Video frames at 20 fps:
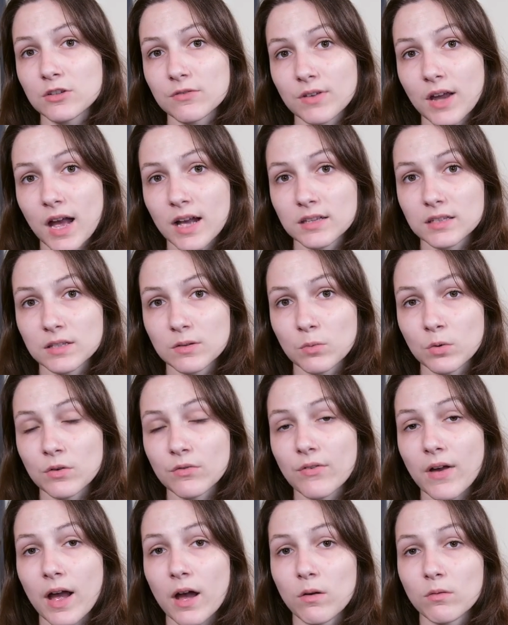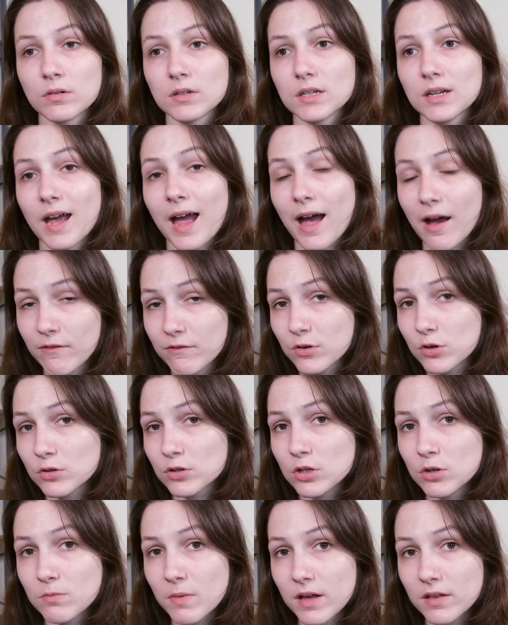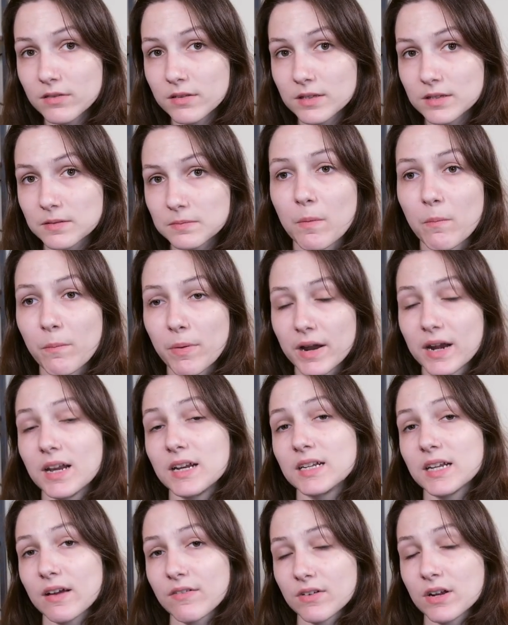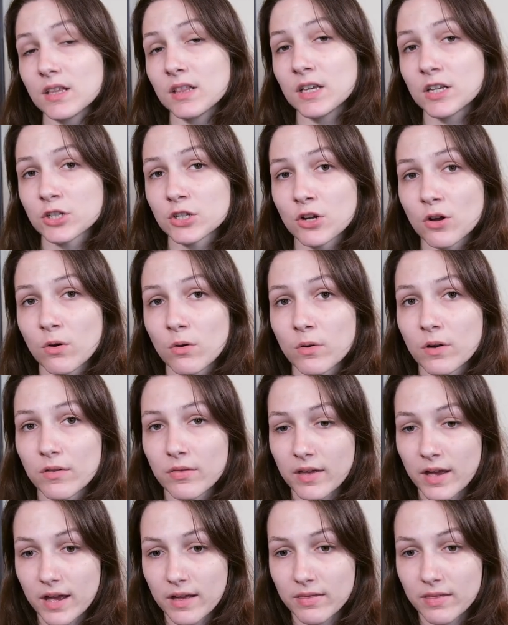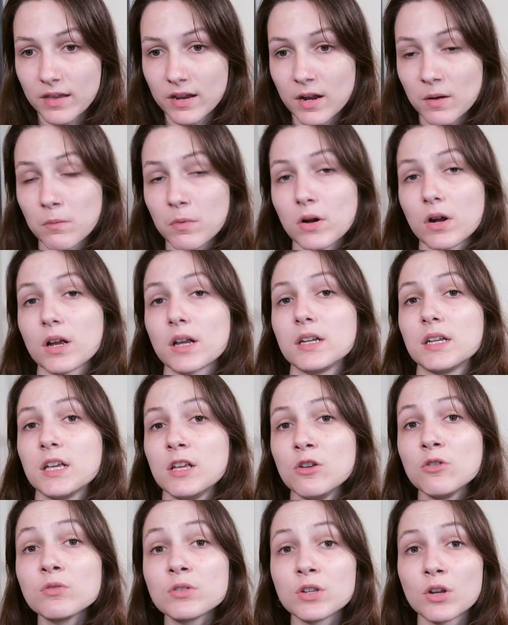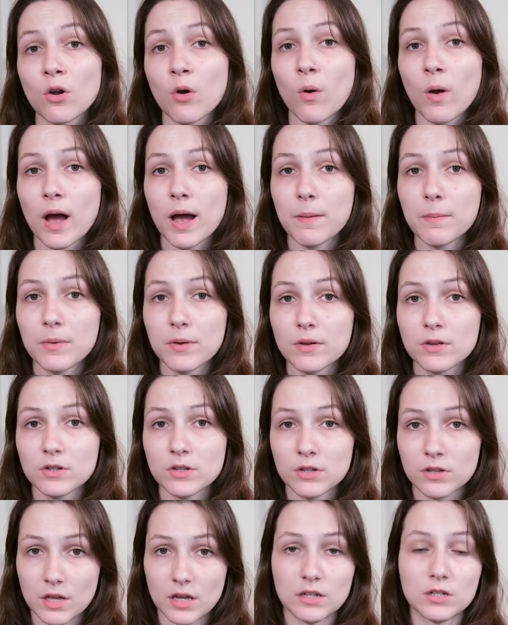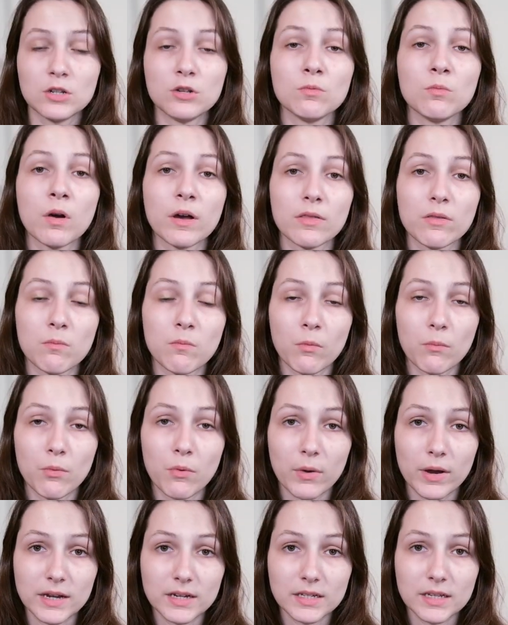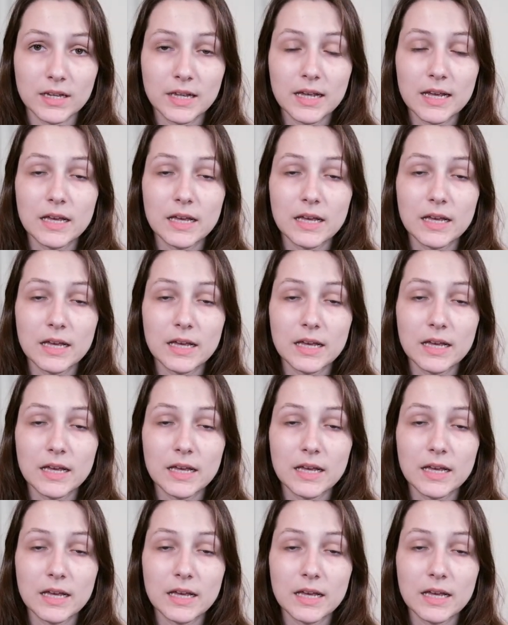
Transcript: of cats that were found after 2 months, but it definitely showed that that number continues to go up to that 2 month point.